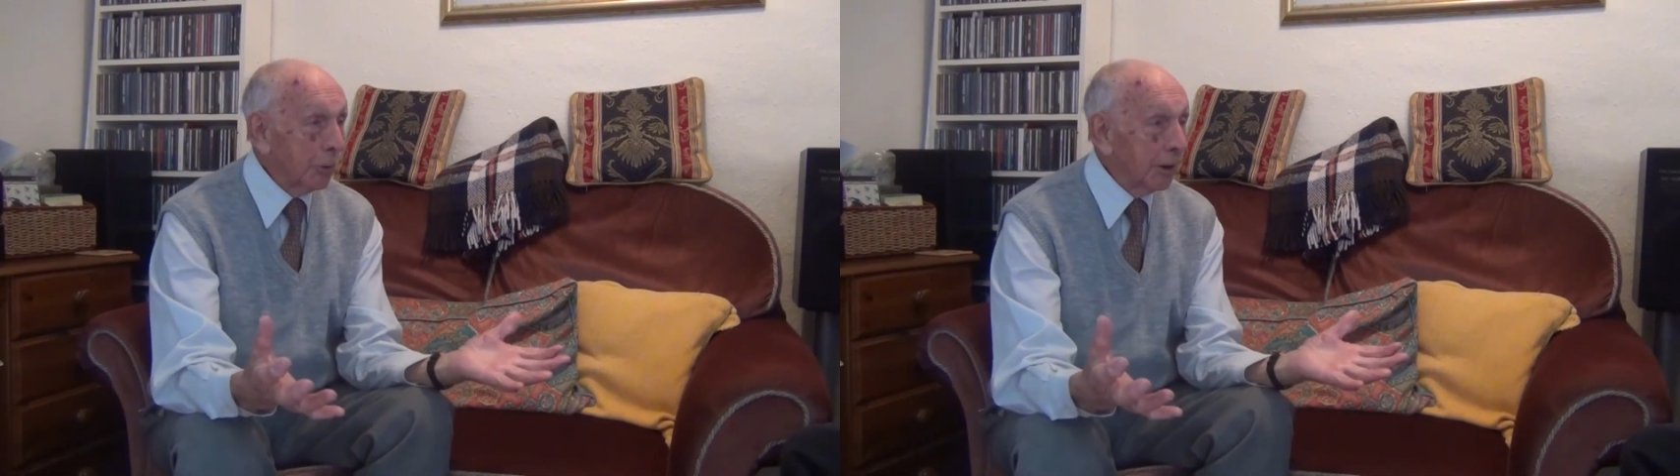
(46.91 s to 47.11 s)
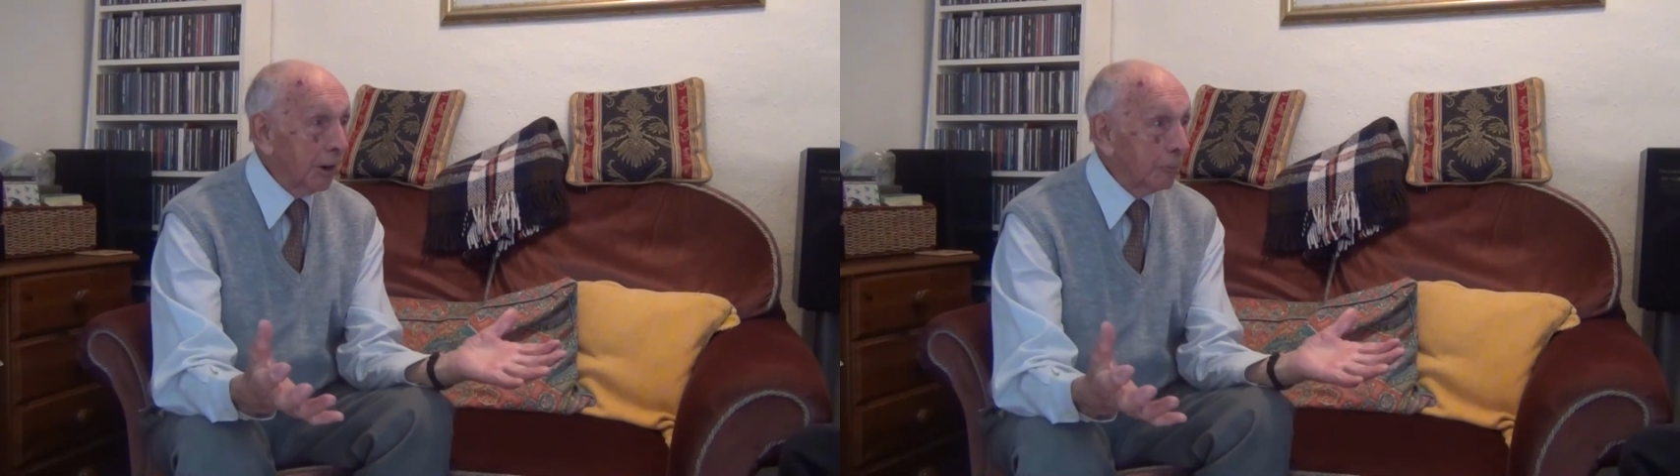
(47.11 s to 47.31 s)

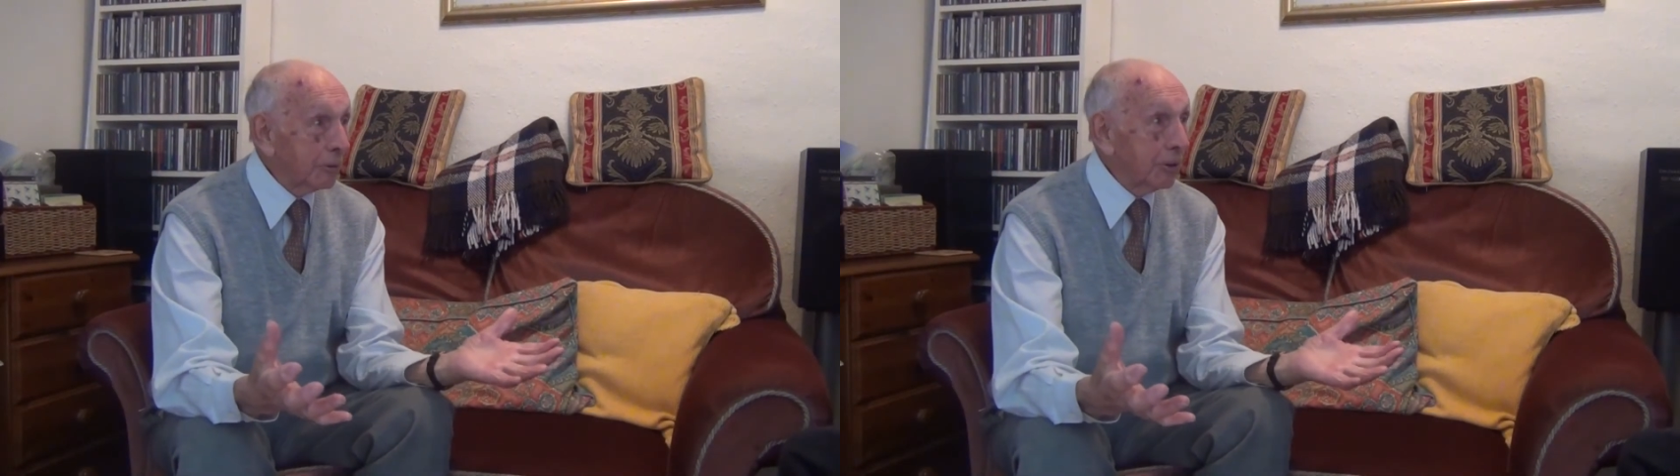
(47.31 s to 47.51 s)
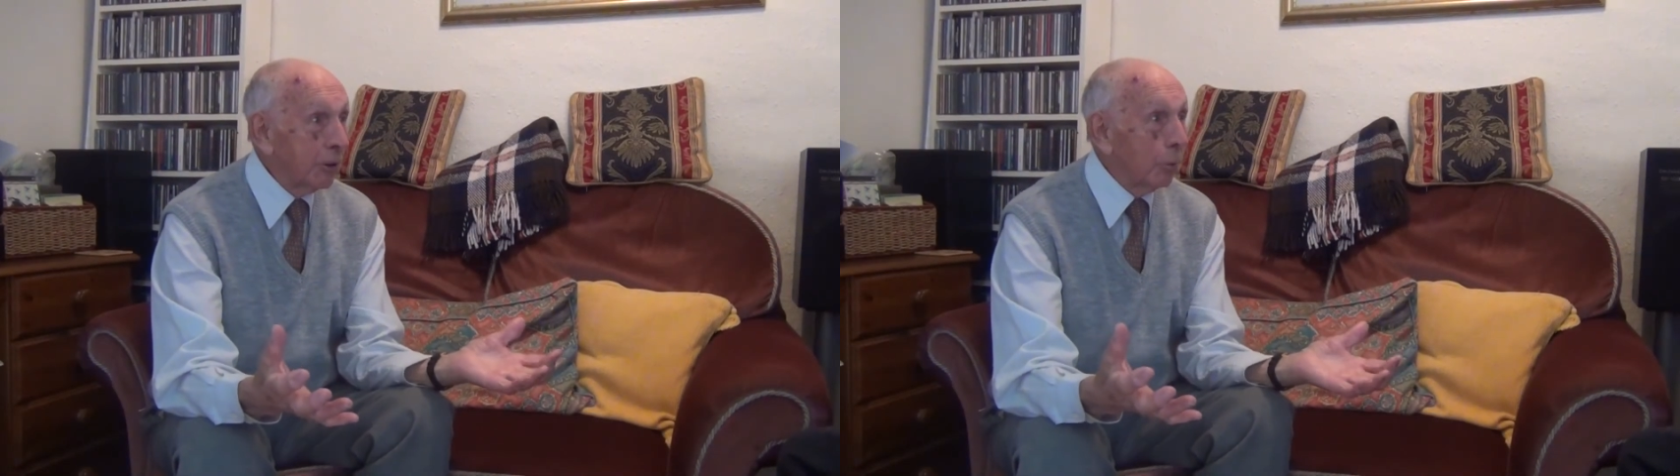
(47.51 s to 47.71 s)
when I
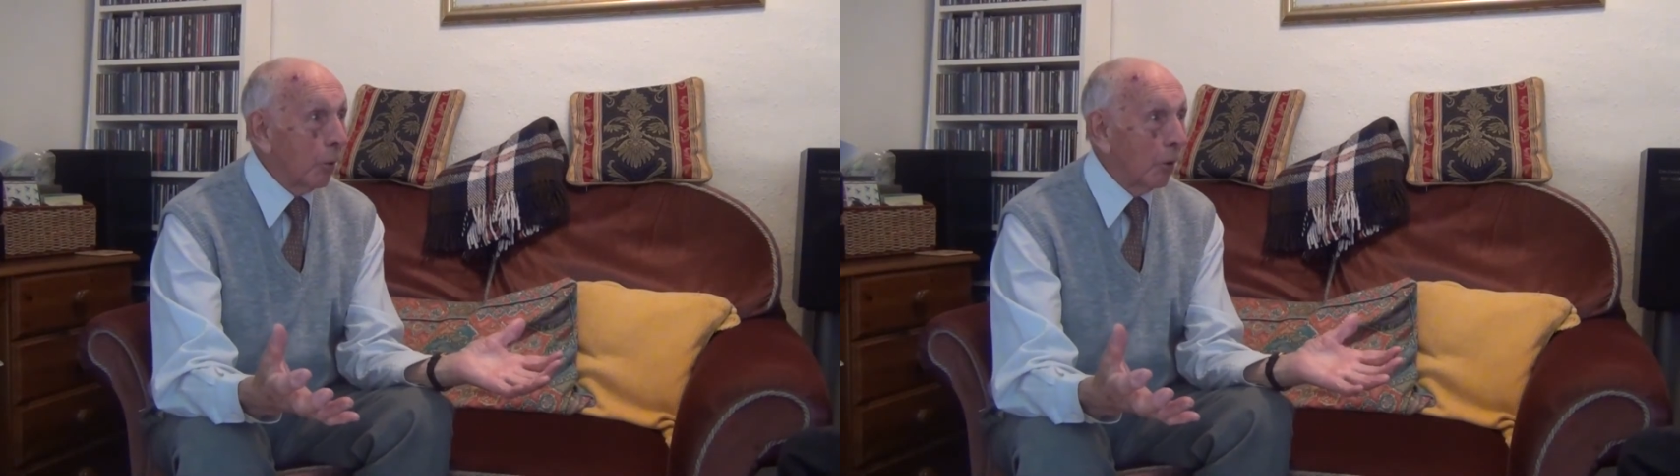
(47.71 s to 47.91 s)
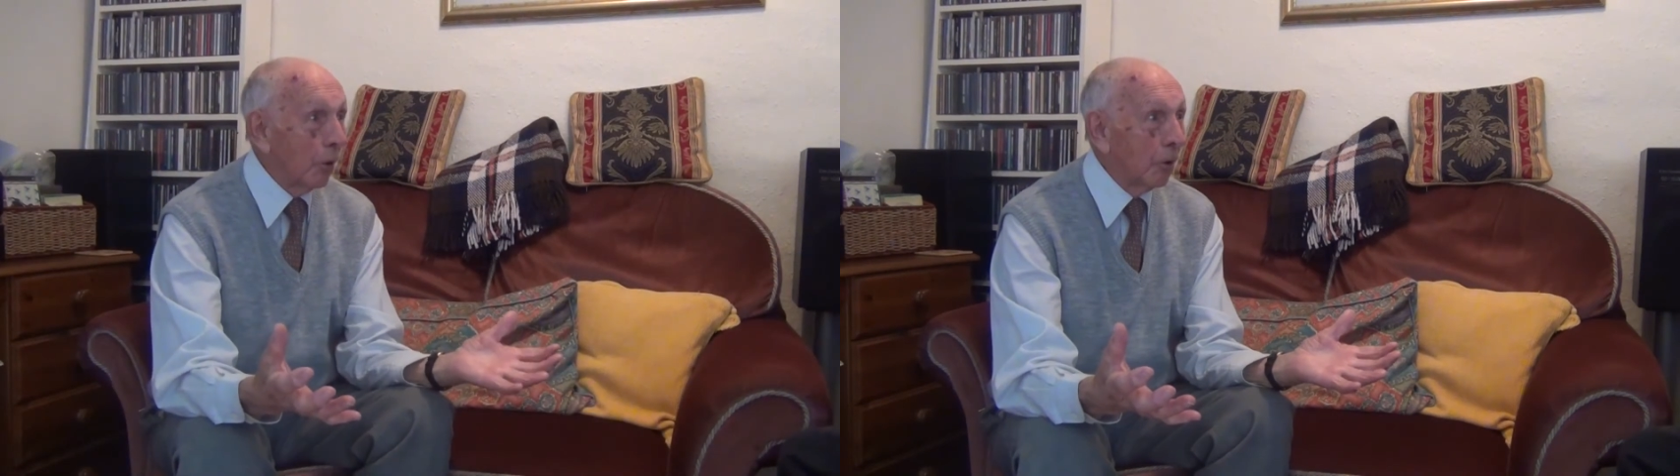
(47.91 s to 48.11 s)
was in the
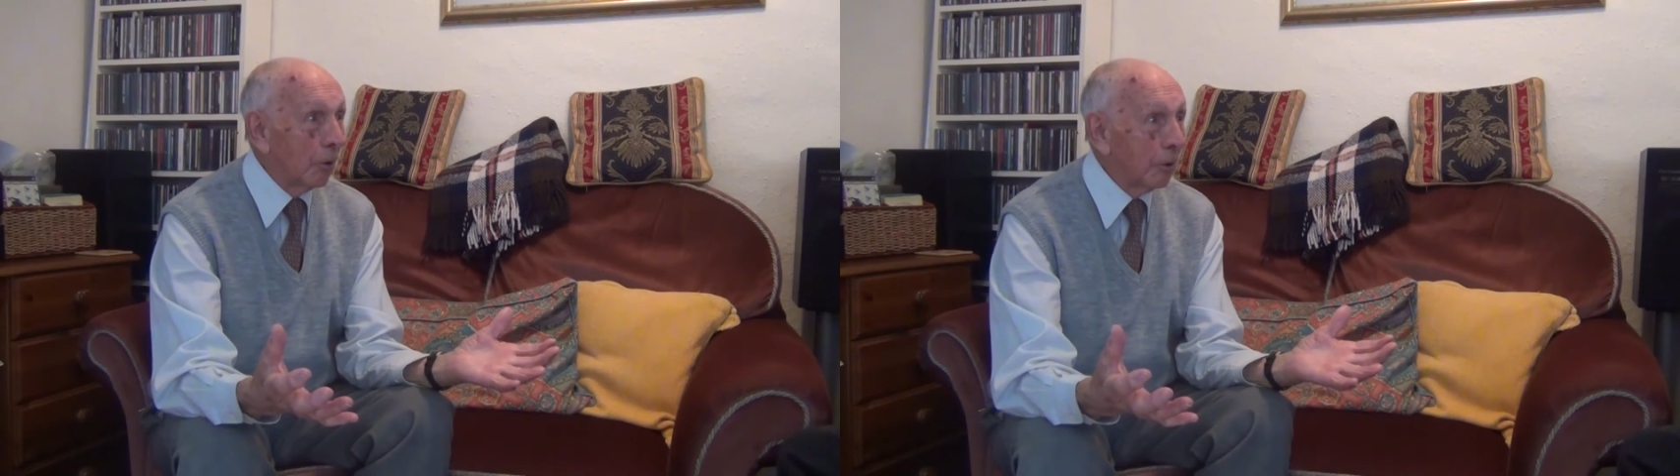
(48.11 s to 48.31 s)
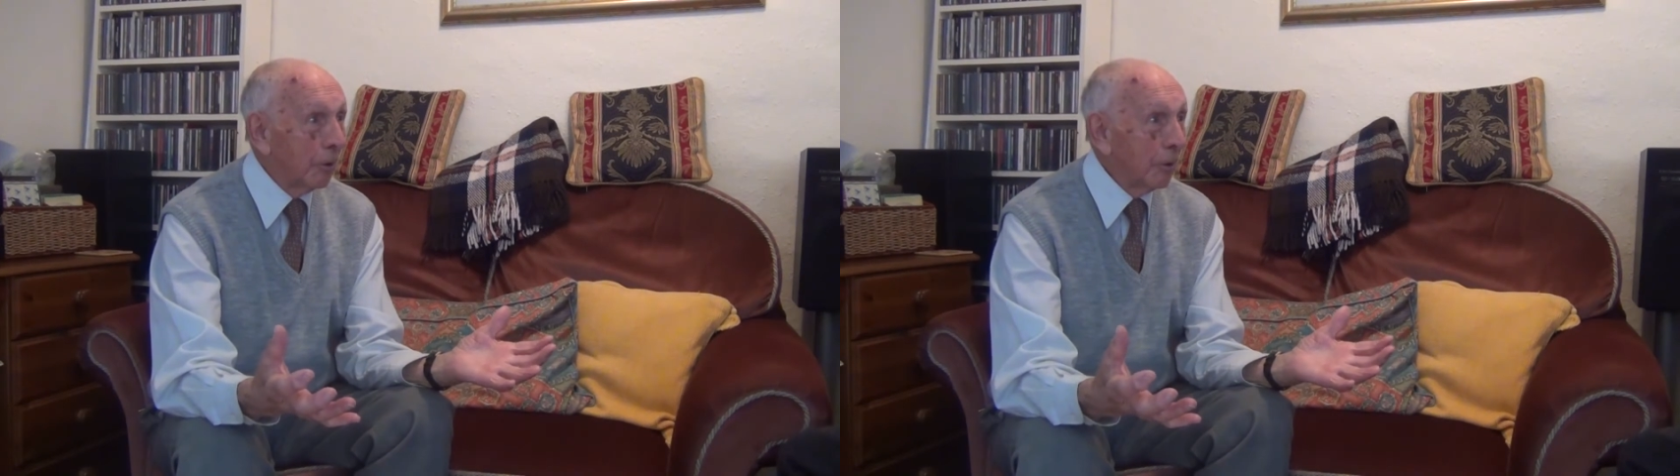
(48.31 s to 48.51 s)
war.